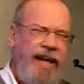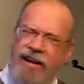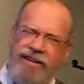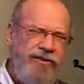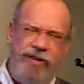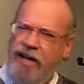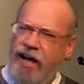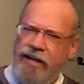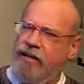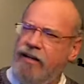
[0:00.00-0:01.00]
How do you
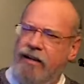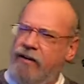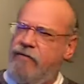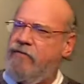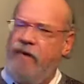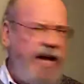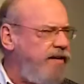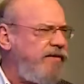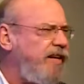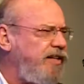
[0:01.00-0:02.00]
cut
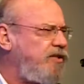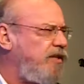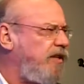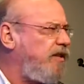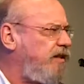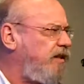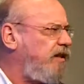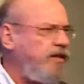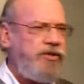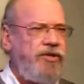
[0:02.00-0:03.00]

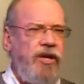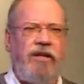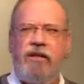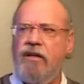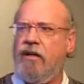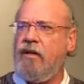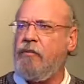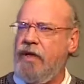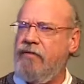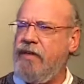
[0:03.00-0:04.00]
5/8-inch?
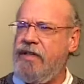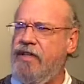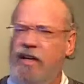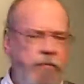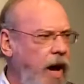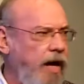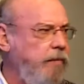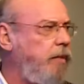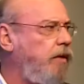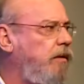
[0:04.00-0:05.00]
PVC
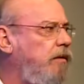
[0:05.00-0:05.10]
pipe.